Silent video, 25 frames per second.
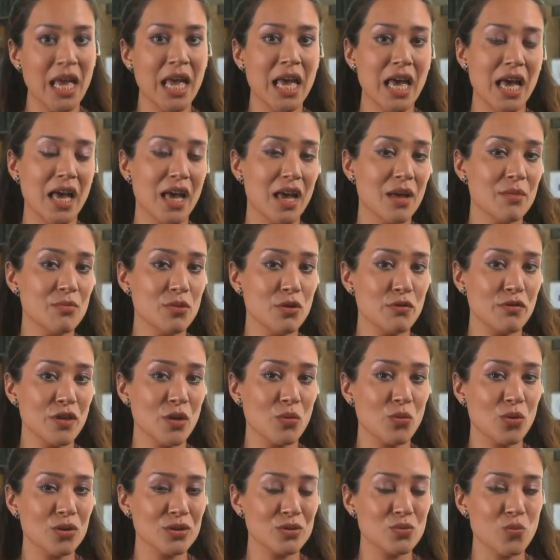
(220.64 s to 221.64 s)
uh, a move that
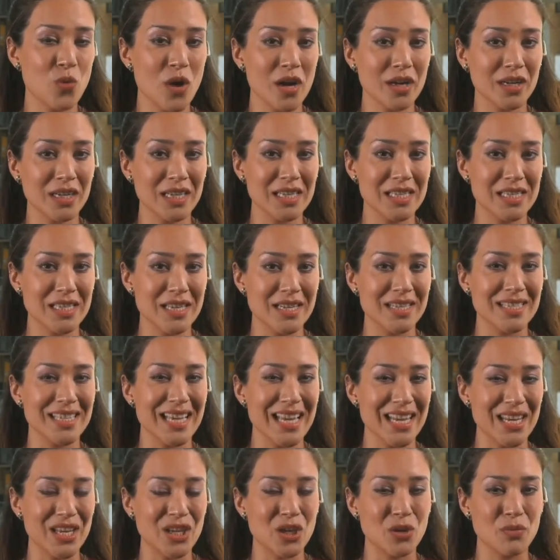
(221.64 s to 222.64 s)
was widely seen as
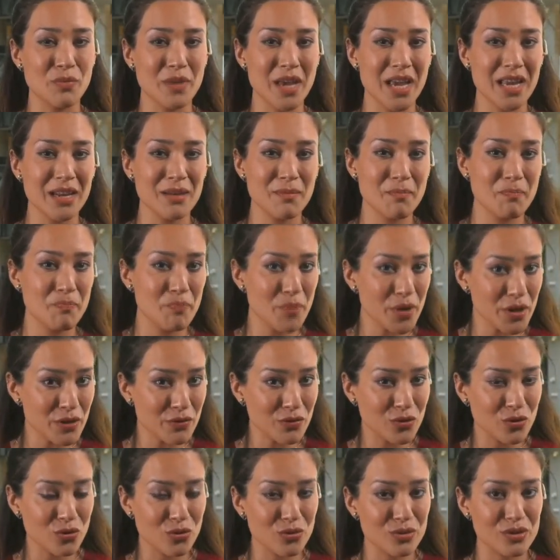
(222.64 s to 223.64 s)
inhumane. But of
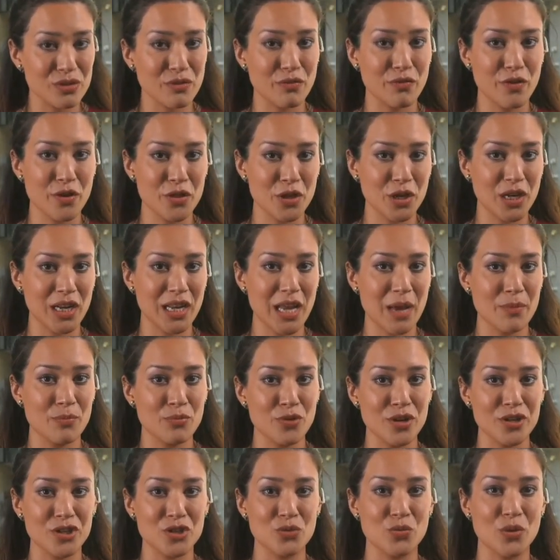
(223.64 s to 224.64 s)
course, further
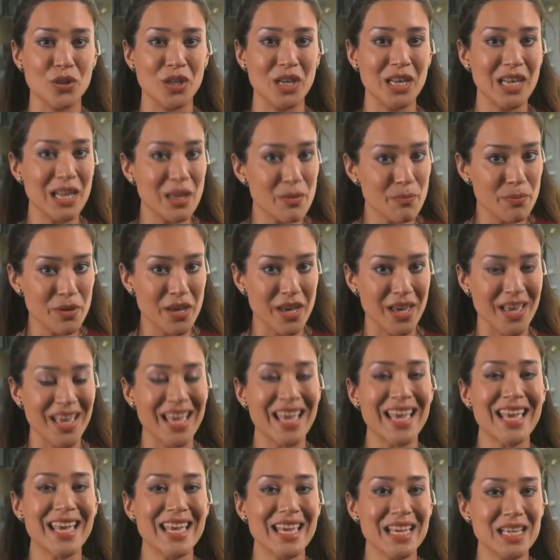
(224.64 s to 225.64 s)
collaboration with Libya
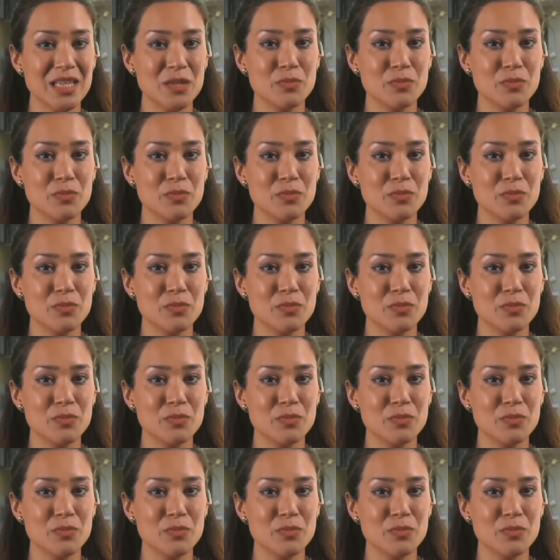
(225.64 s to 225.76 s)
is